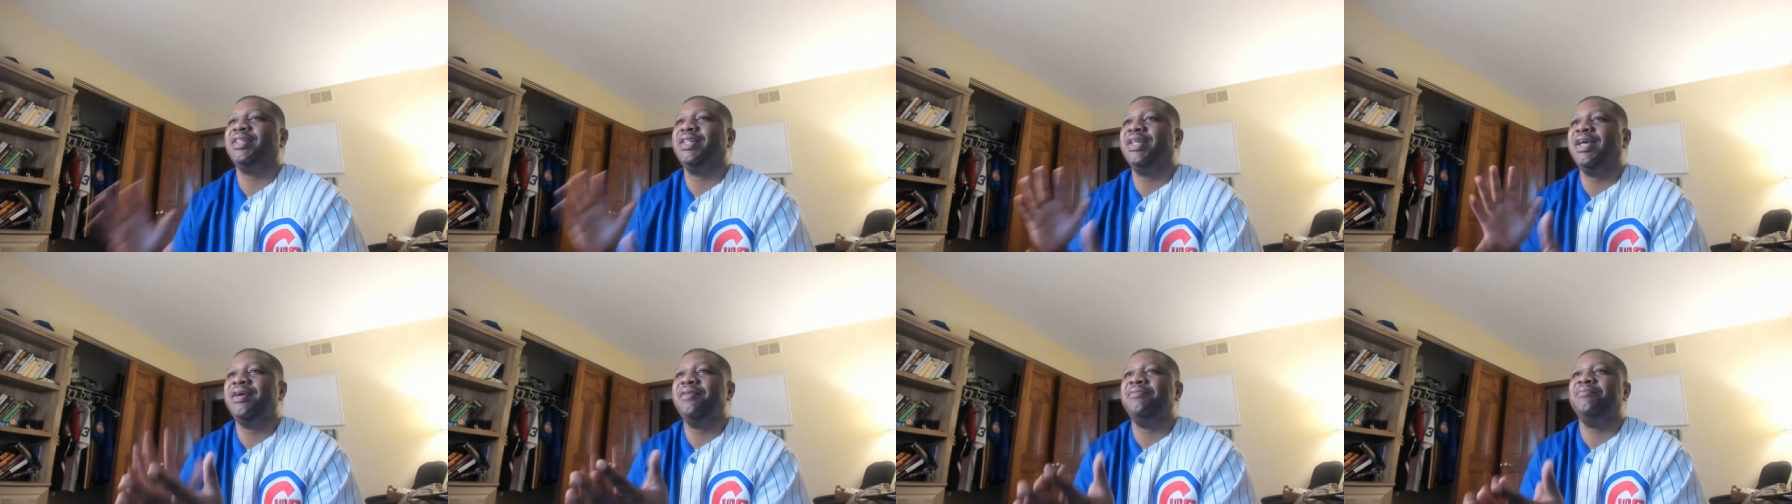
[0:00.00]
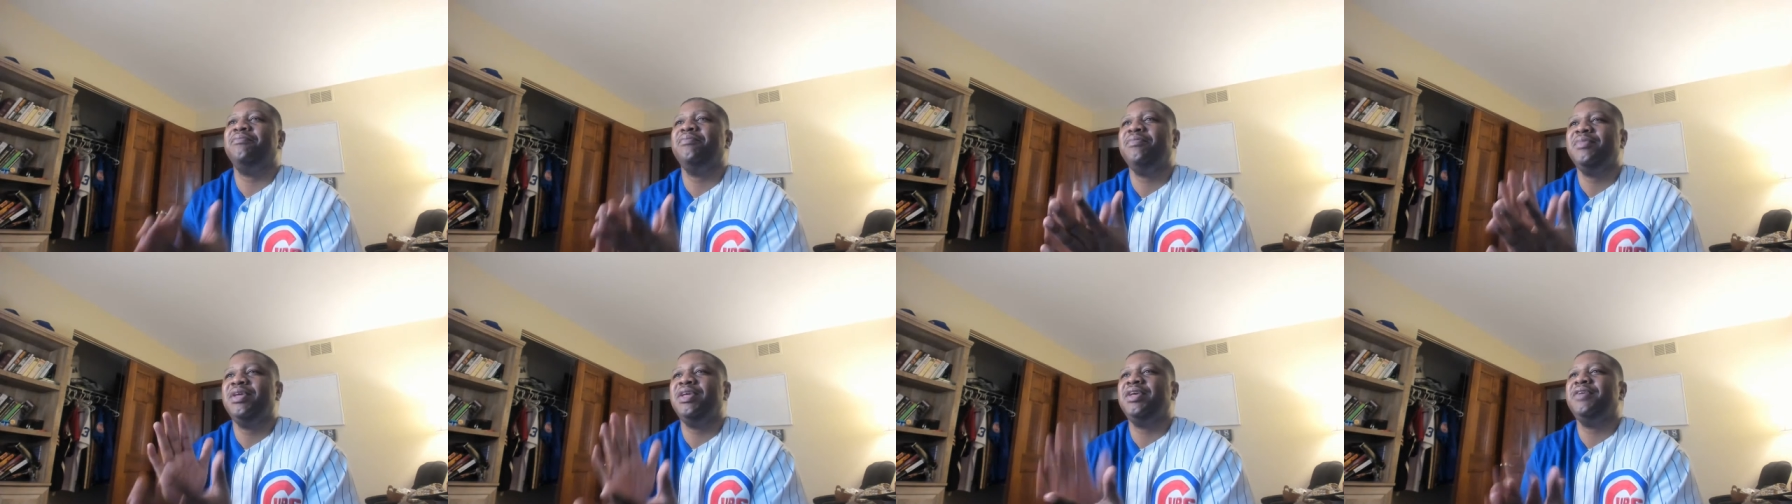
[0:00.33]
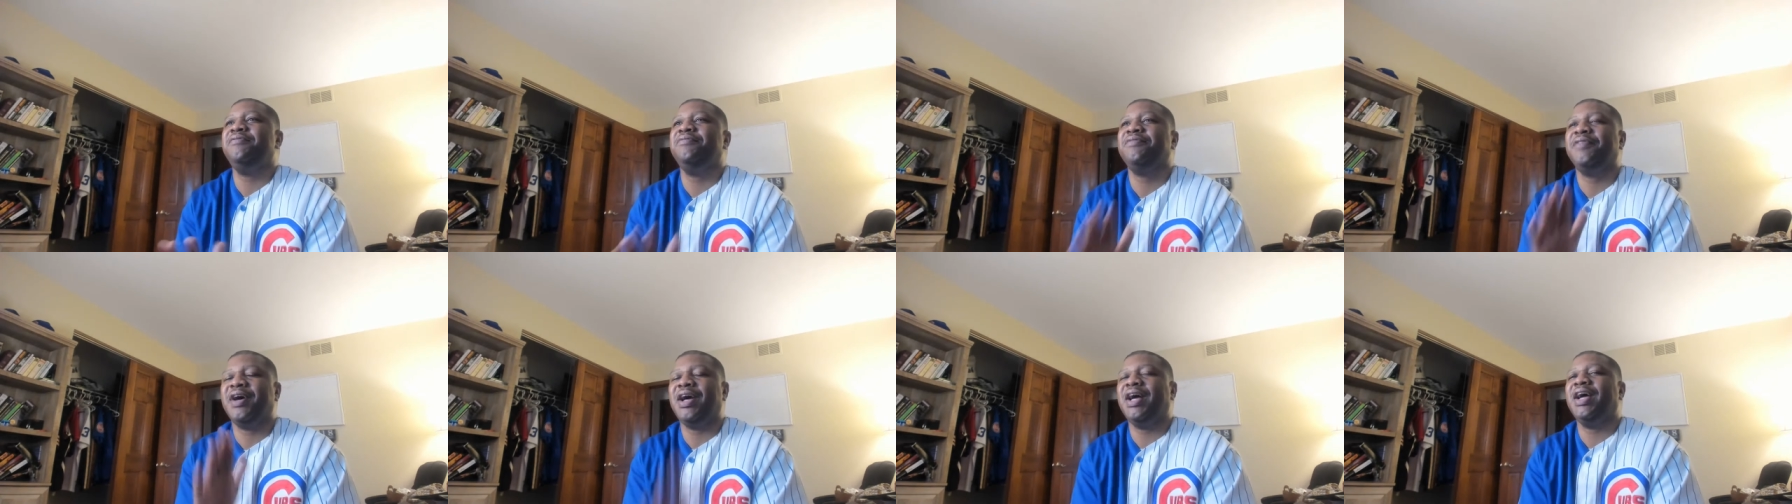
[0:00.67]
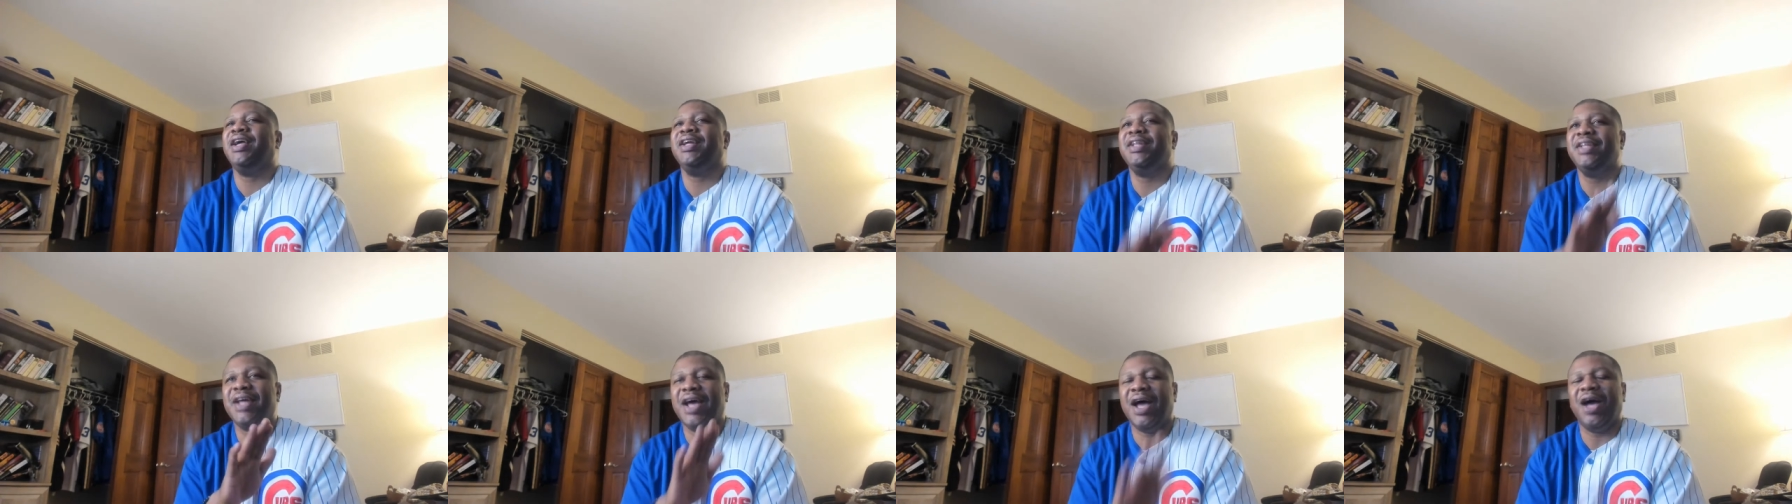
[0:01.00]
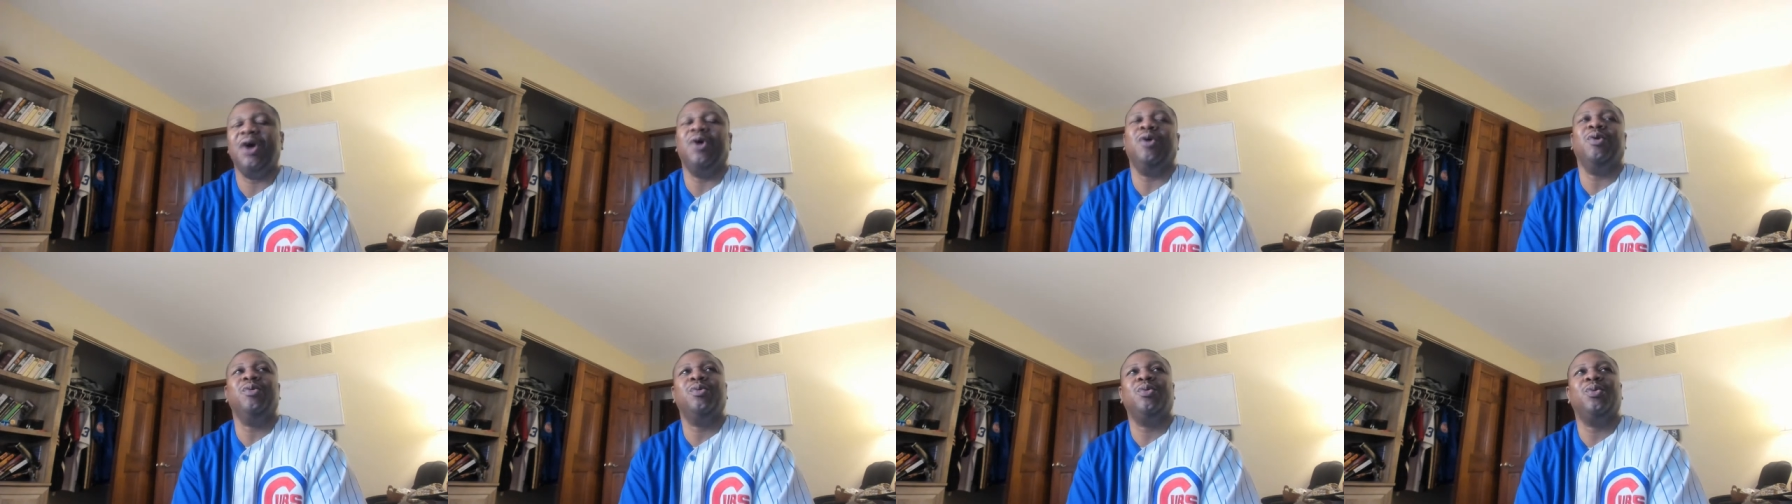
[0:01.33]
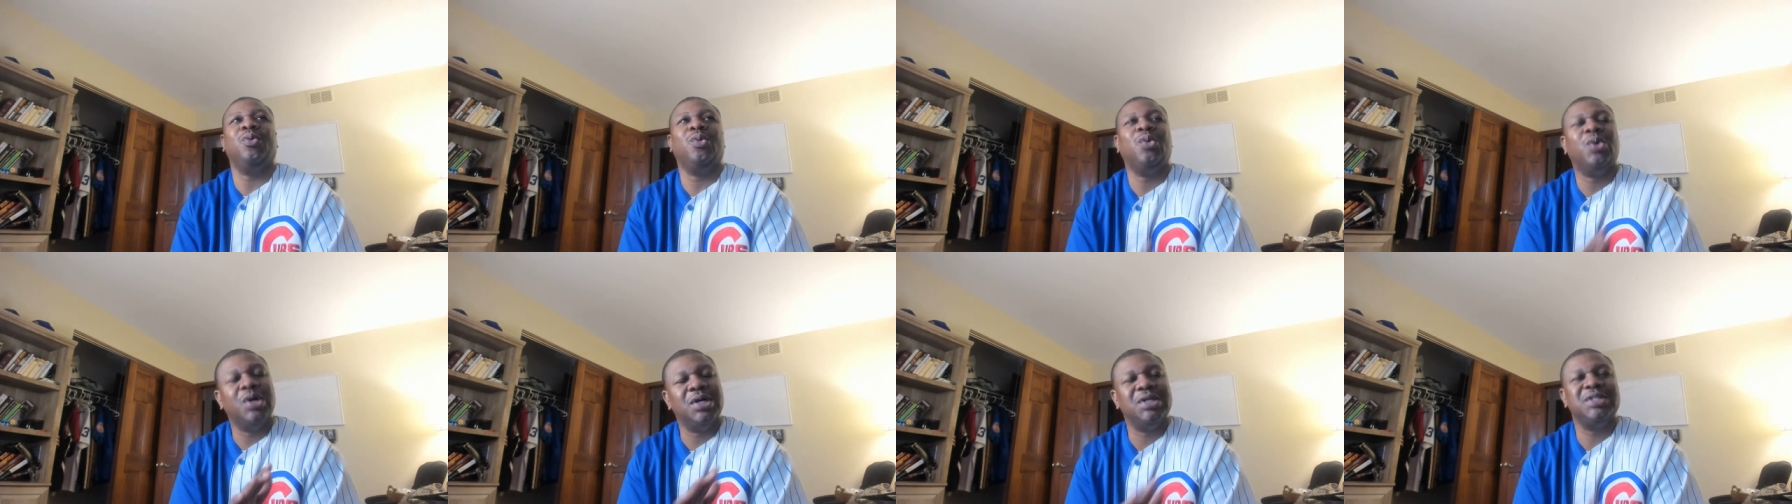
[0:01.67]
let me find out
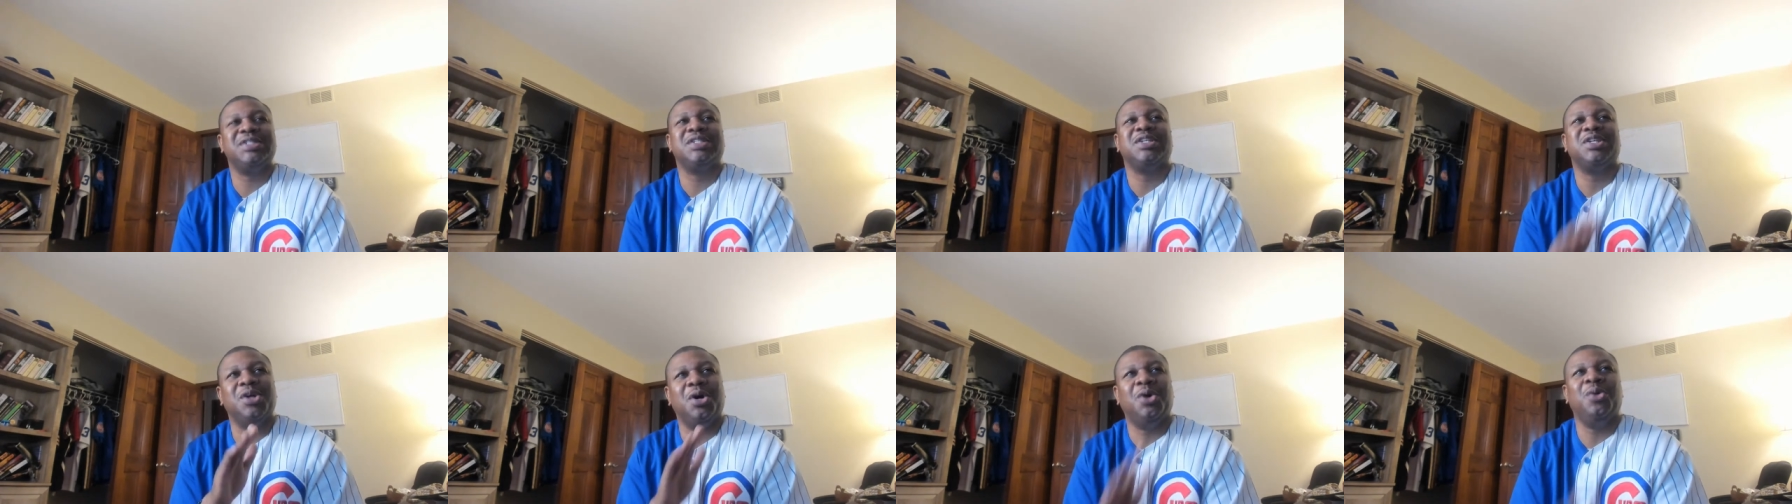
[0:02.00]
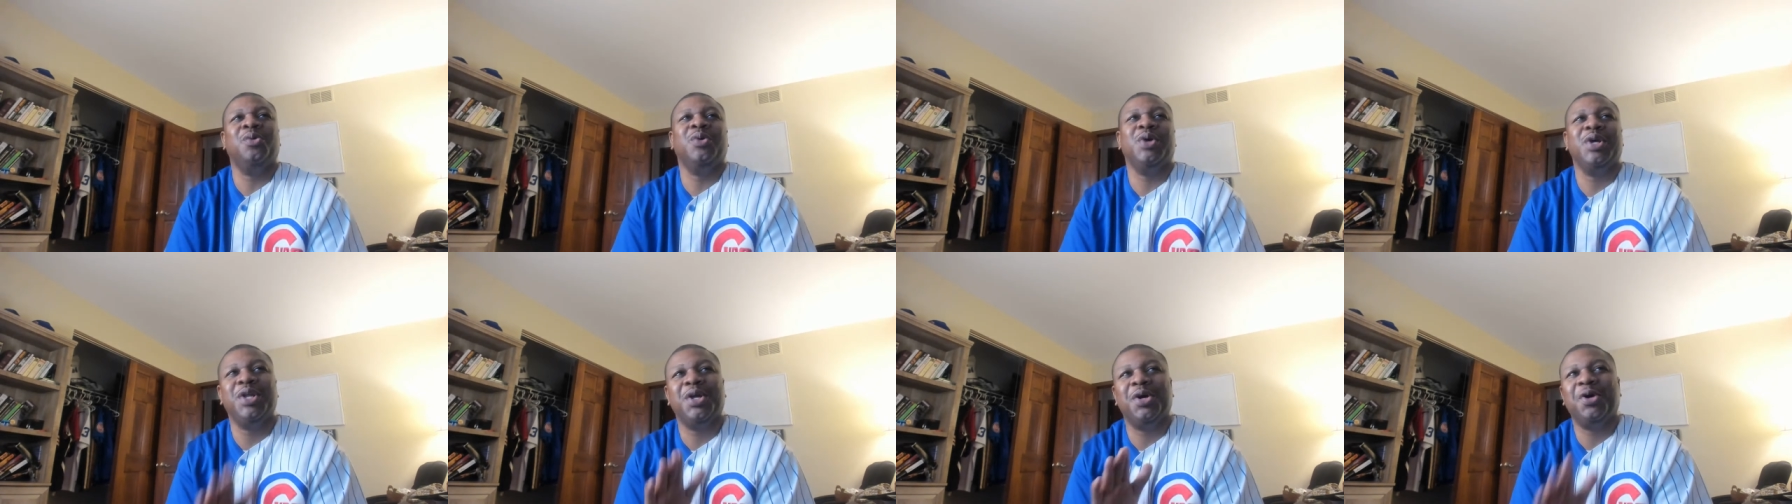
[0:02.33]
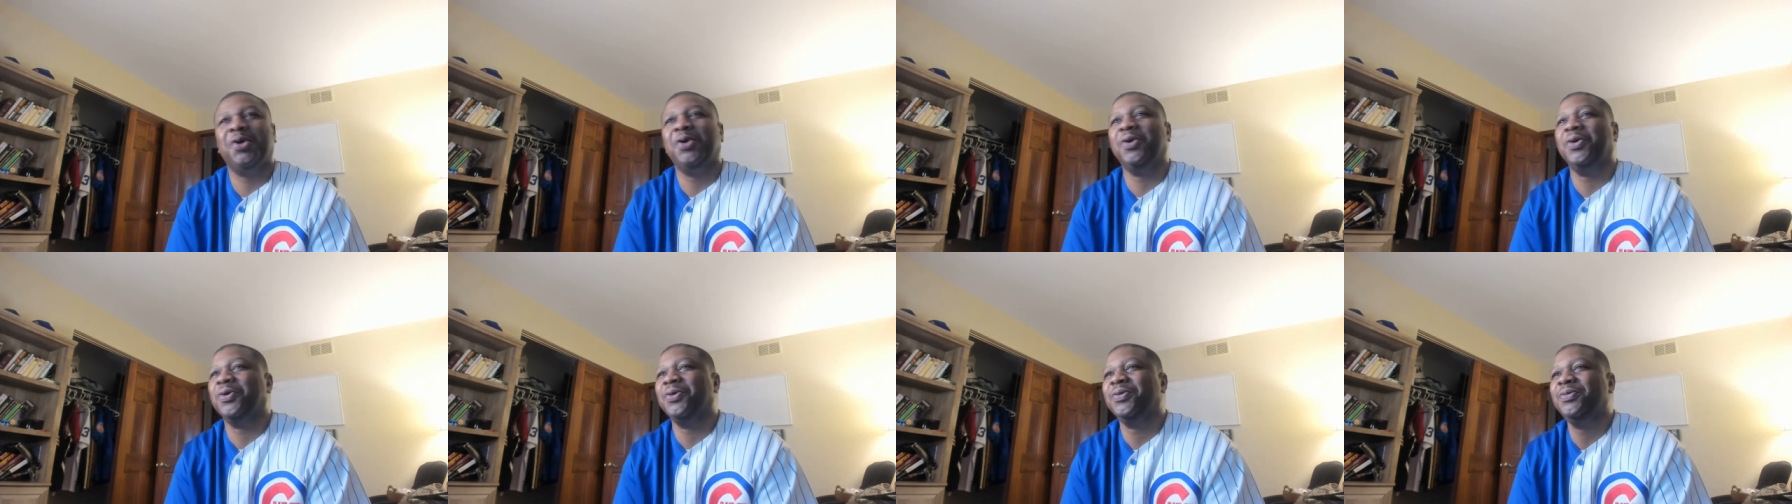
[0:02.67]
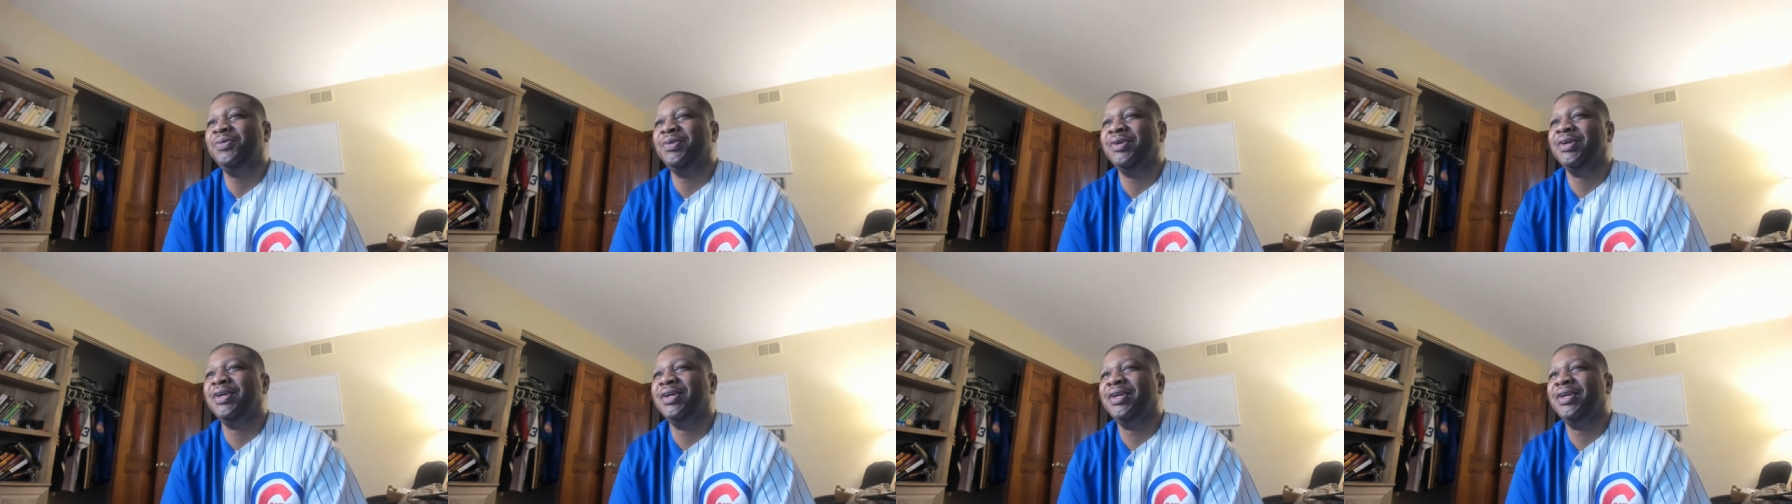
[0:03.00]
what's going on.